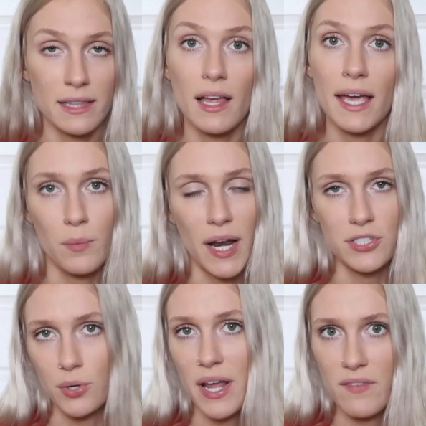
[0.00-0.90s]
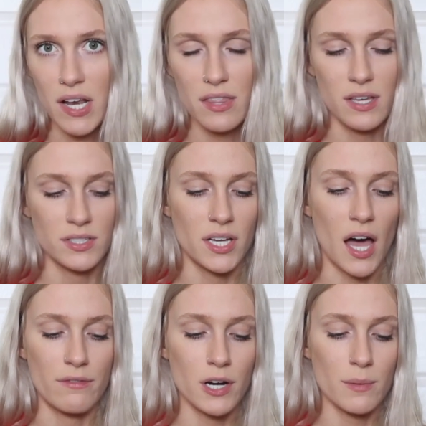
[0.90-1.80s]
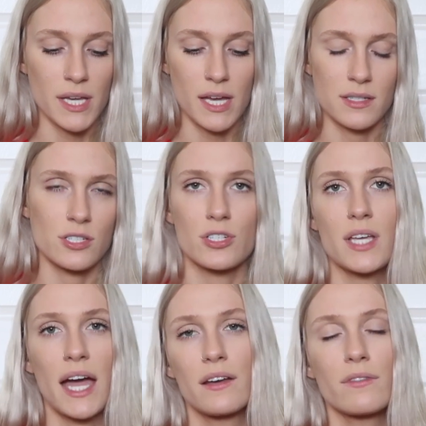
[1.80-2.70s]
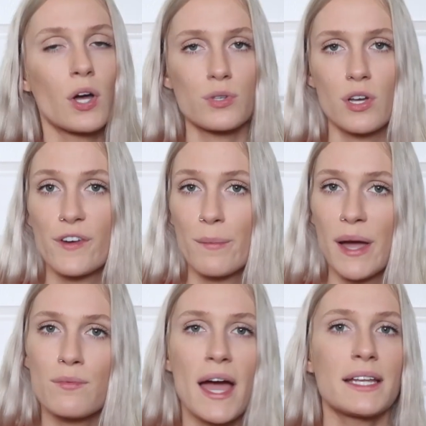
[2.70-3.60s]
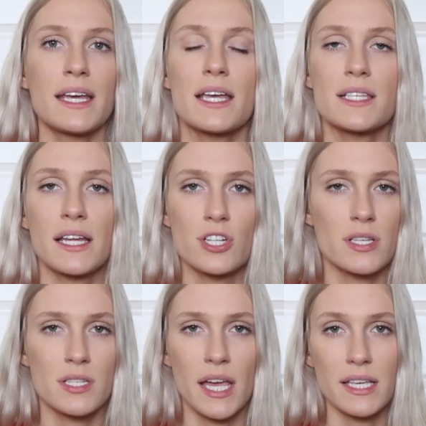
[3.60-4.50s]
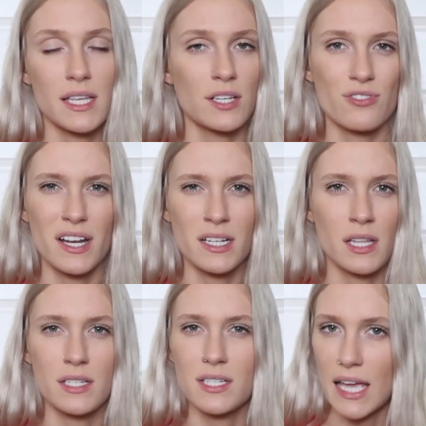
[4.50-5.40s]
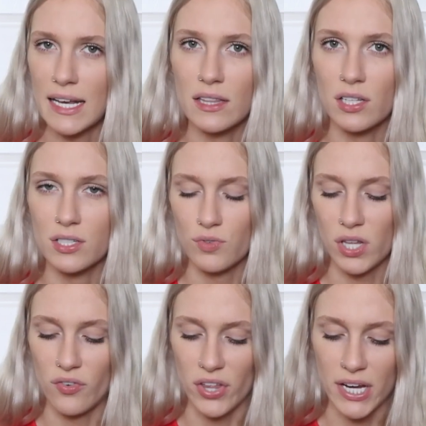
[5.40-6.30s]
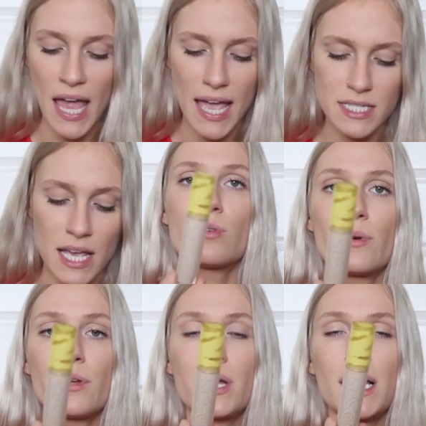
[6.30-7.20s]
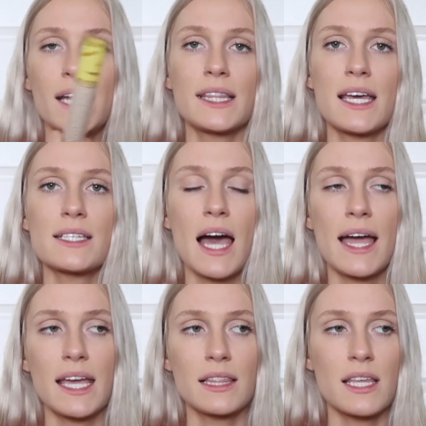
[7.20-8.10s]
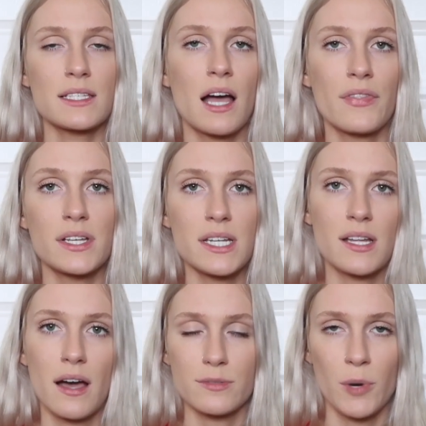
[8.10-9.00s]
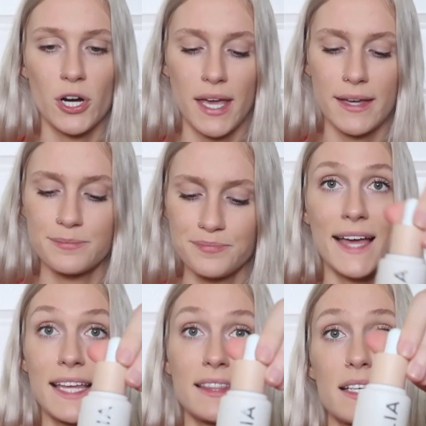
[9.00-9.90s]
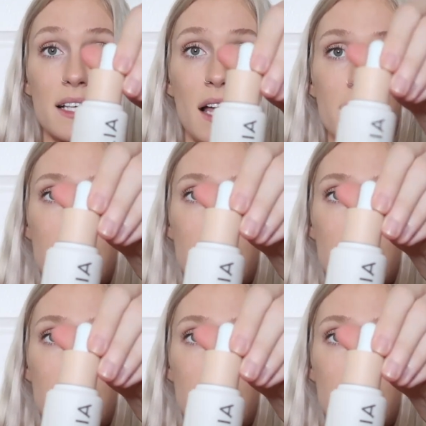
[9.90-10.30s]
I like when I don't have anything to cover because it just kind of goes over my redness and just like sinks right into the skin and looks really, really nice. So I really, really like this. I get this on the Detox Market. I get this on